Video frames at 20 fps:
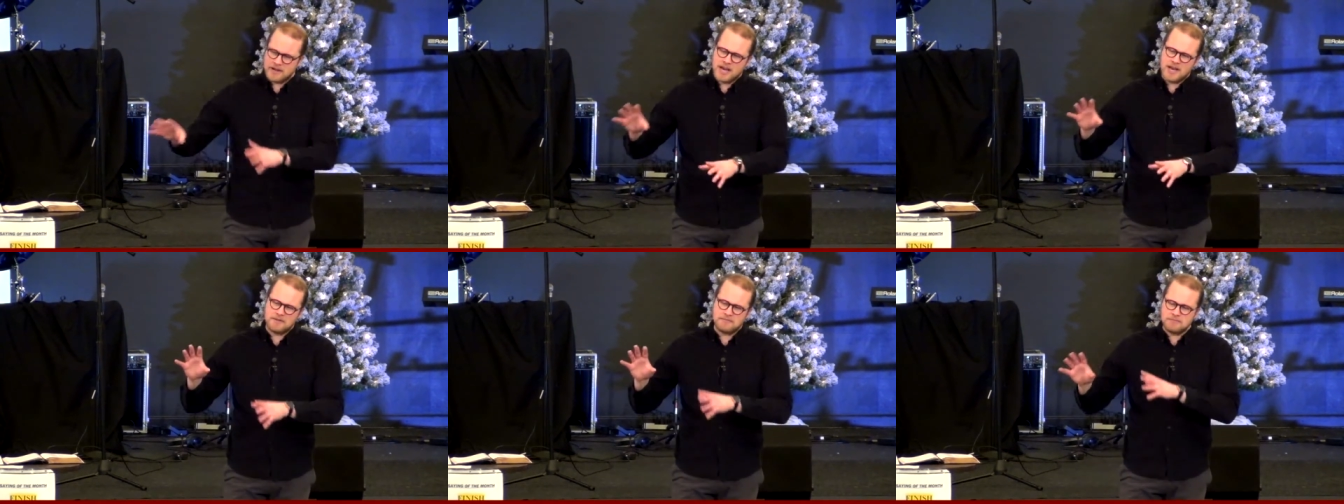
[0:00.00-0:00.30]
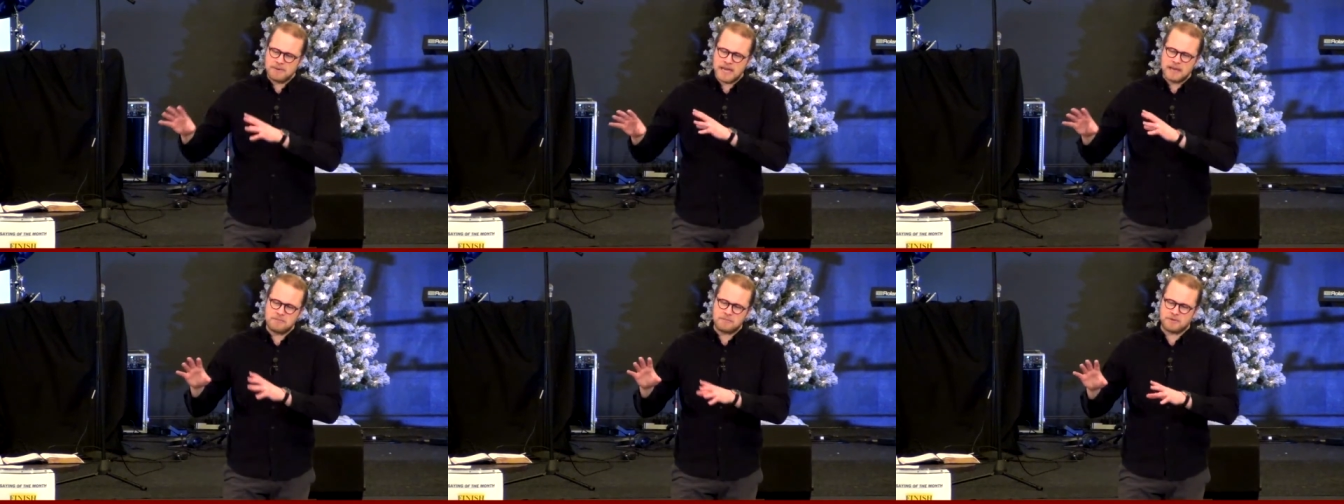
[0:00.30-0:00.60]
And on
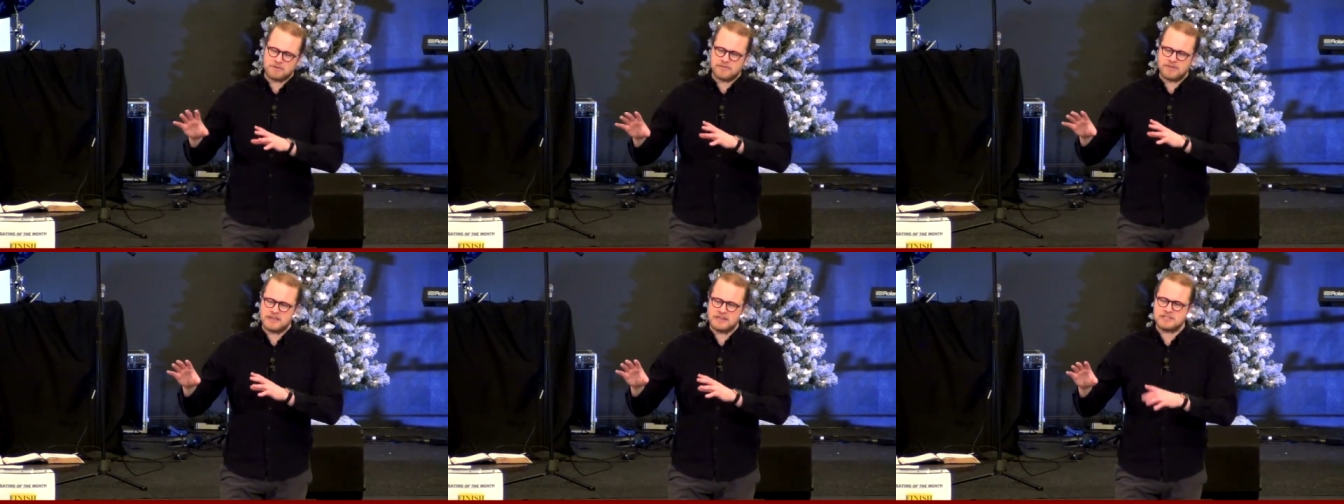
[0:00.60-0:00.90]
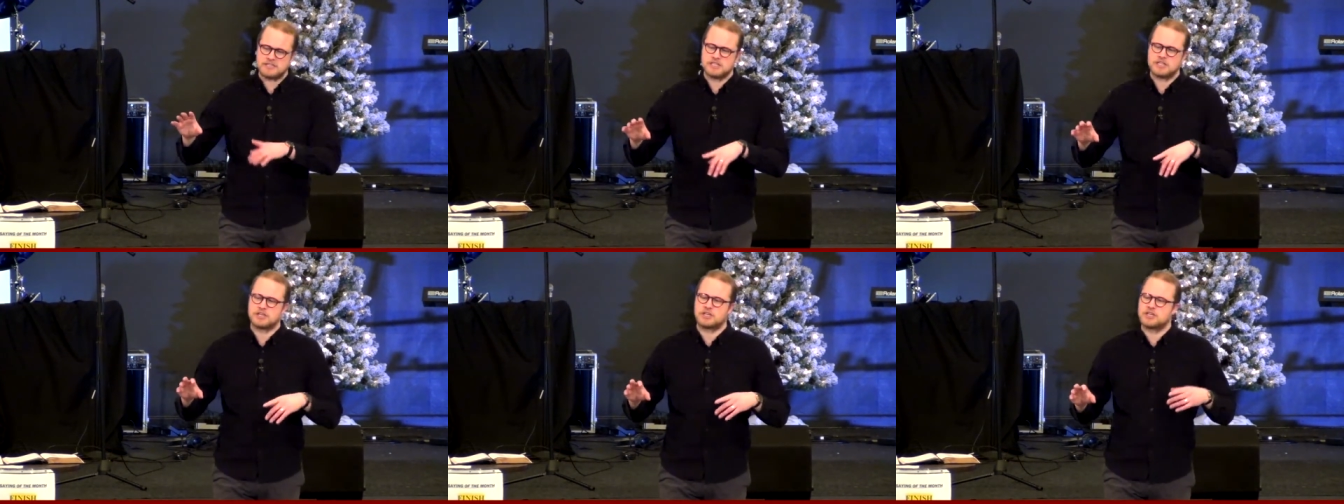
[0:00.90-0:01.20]
paper,
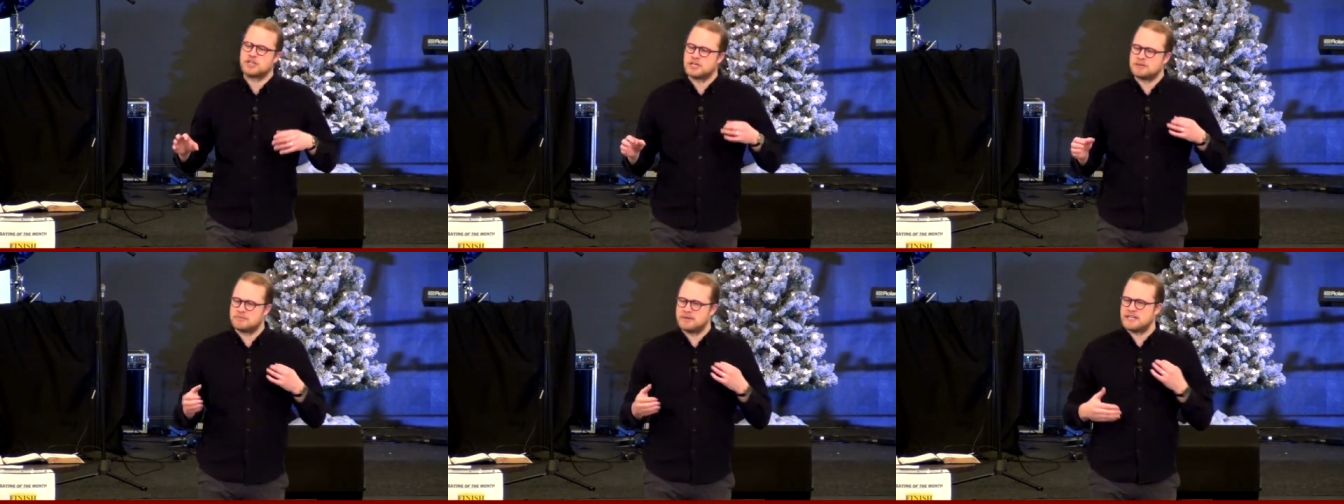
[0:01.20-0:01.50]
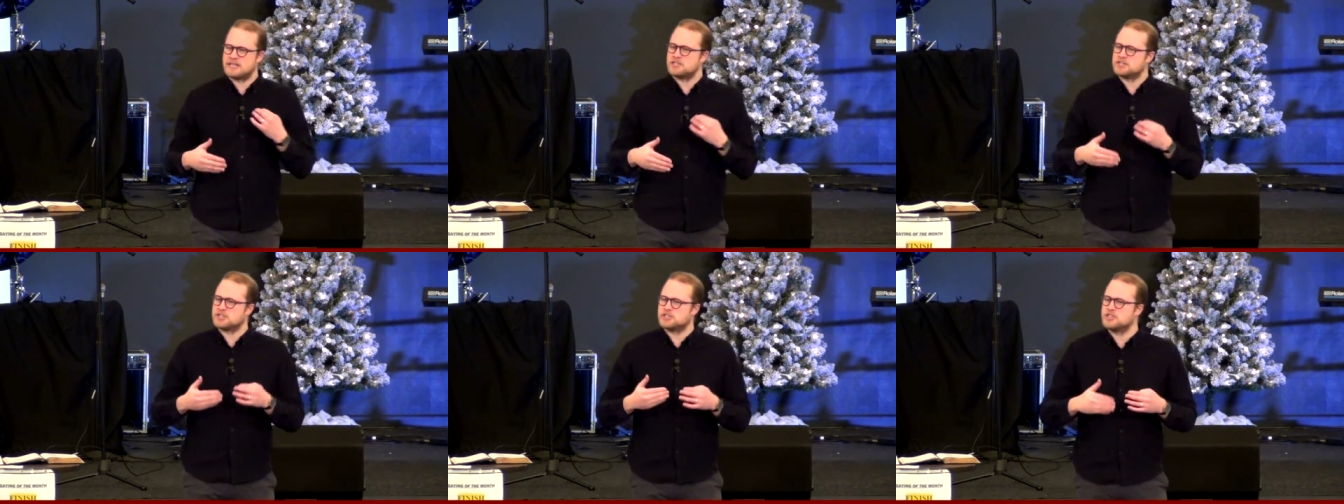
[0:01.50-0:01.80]
things looked good, but
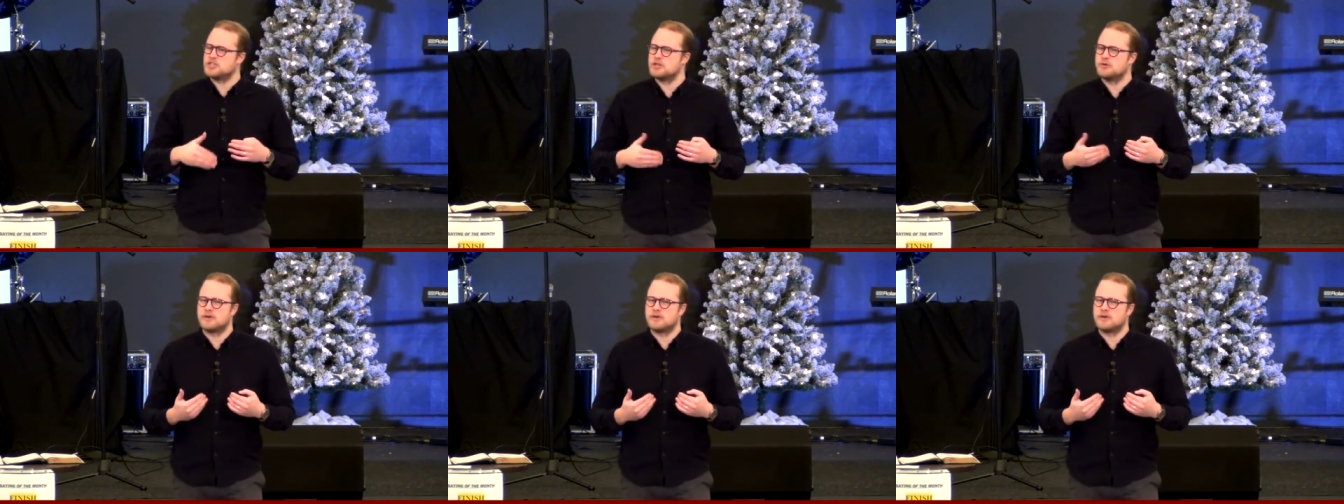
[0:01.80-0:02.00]
he just knew